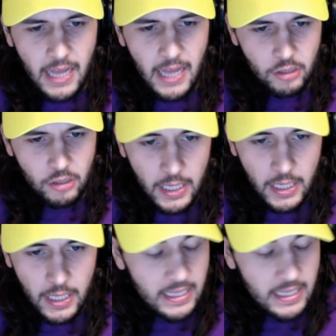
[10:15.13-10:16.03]
So, I, and
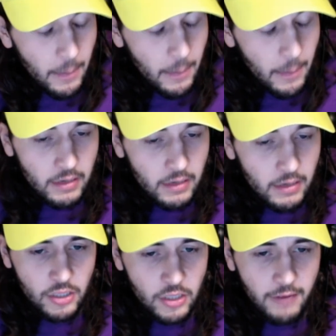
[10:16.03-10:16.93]
he came out at
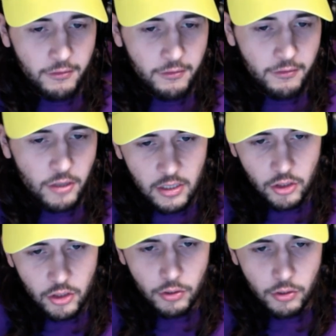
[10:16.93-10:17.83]
his, after his uh,
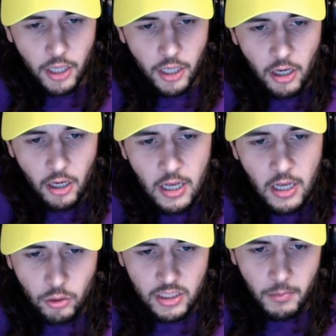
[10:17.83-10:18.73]
junior year,
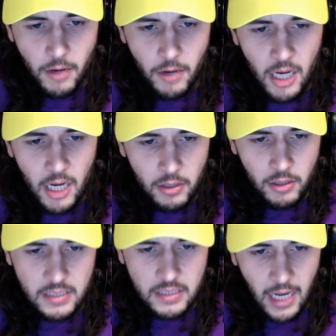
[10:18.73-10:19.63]
so he's number eight on my list.